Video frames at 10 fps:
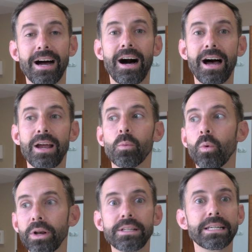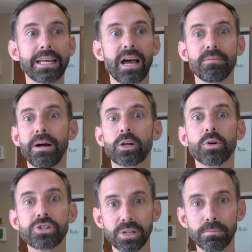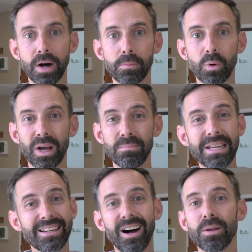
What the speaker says: I wanted to get out of my Christian bubble and meet